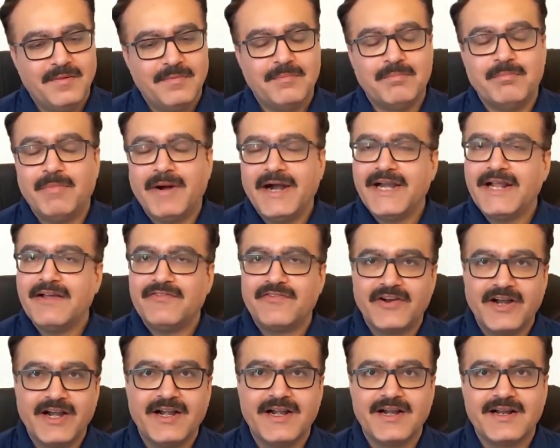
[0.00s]
My dear
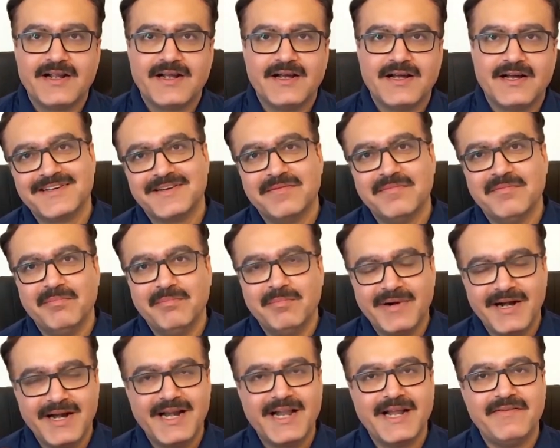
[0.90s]
friend,
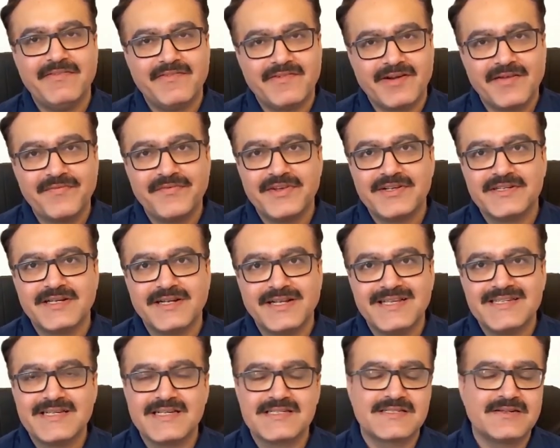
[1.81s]
midlife transition
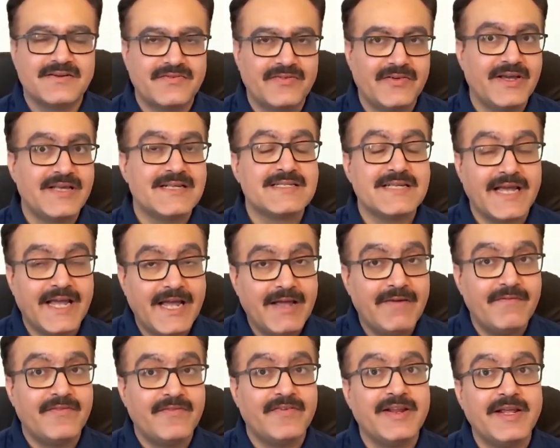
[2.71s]
is just a phase
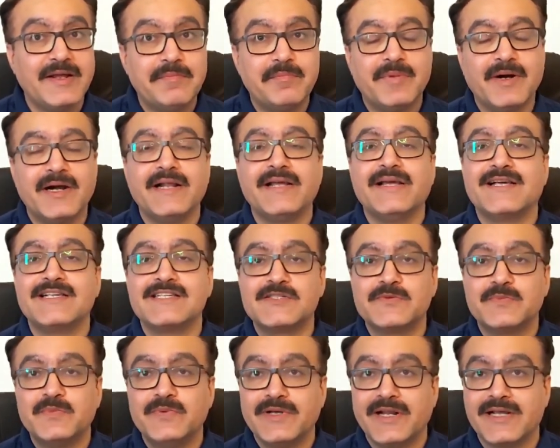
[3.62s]
everybody
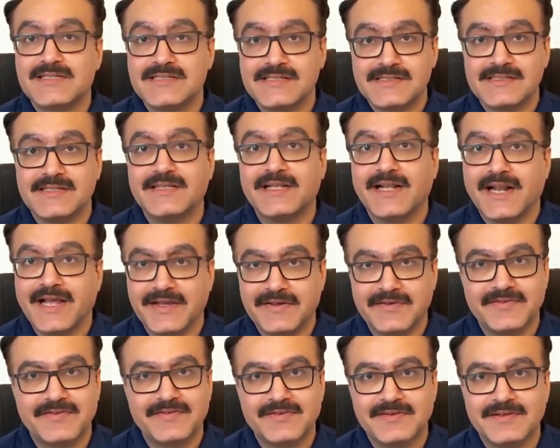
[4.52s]
experiences in their
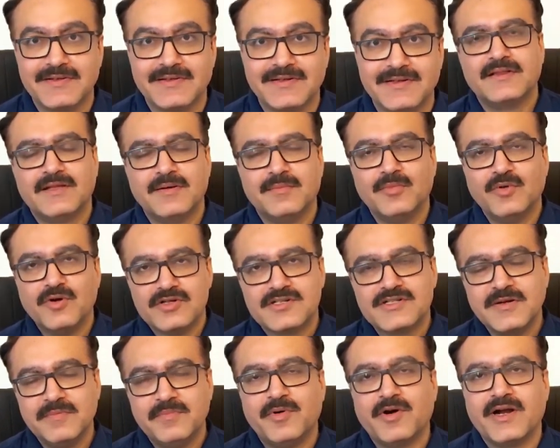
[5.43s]
life. The
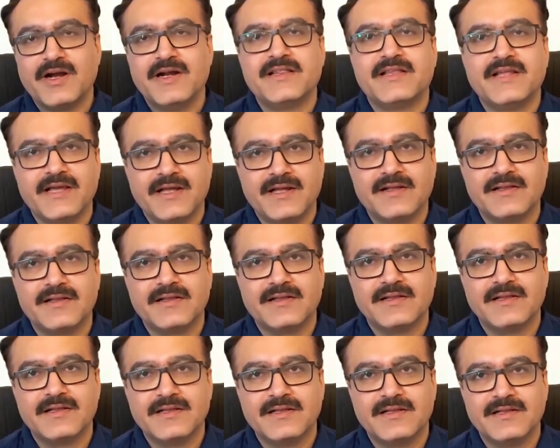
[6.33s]
most important thing
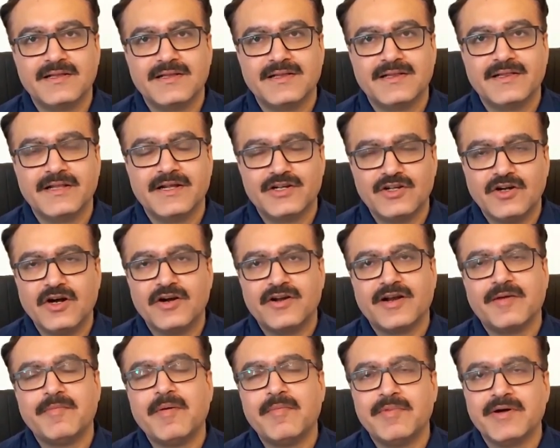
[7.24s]
that you got
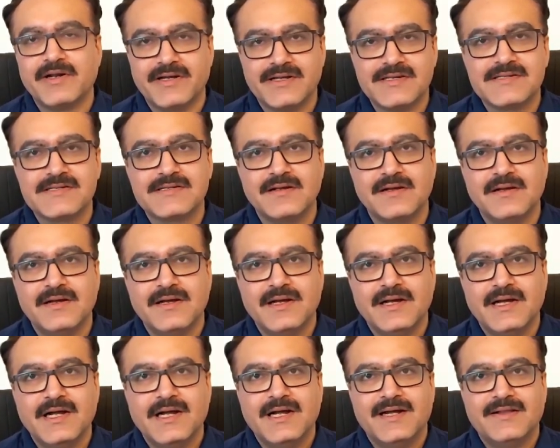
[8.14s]
to remember is
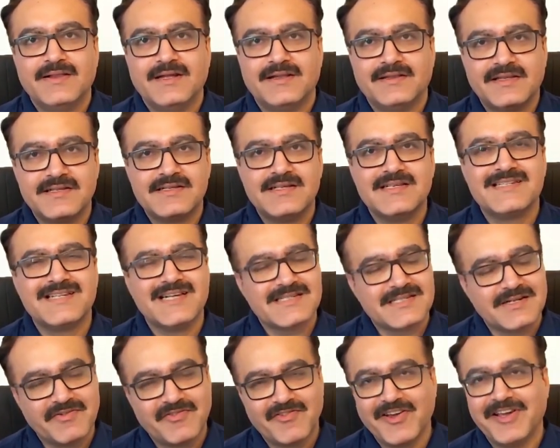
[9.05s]
that this is
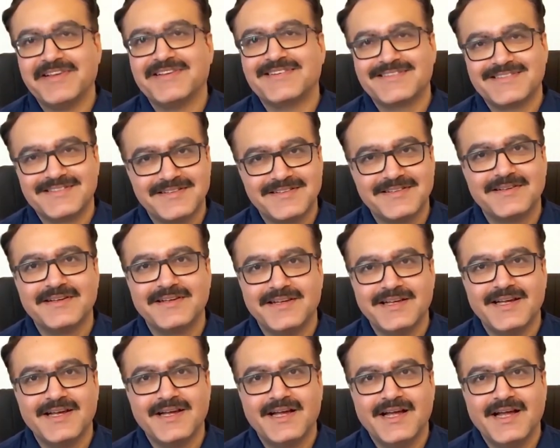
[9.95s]
just a phase,
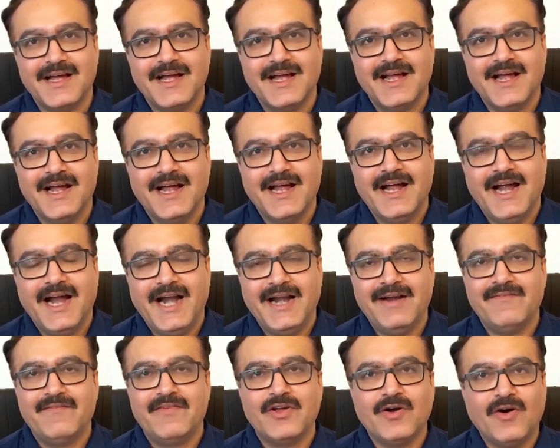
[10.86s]

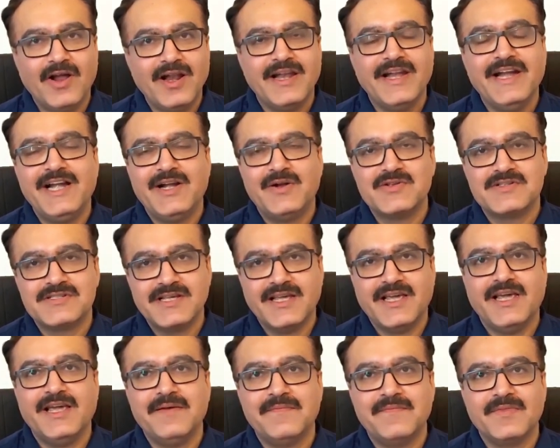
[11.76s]
and we all need to
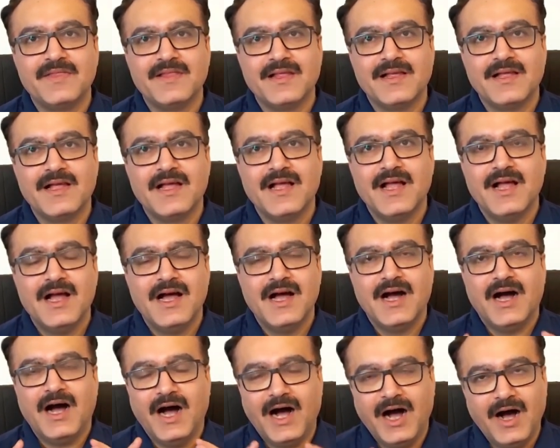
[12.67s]
see
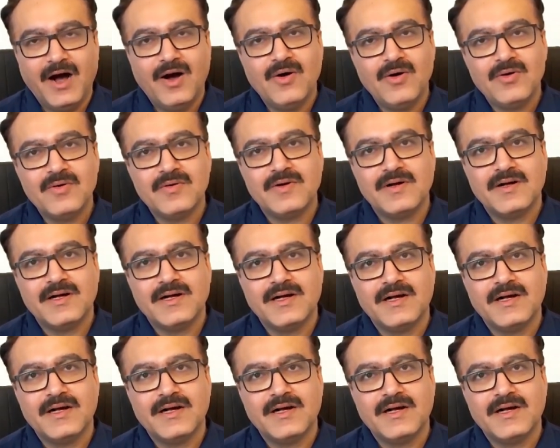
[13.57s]
how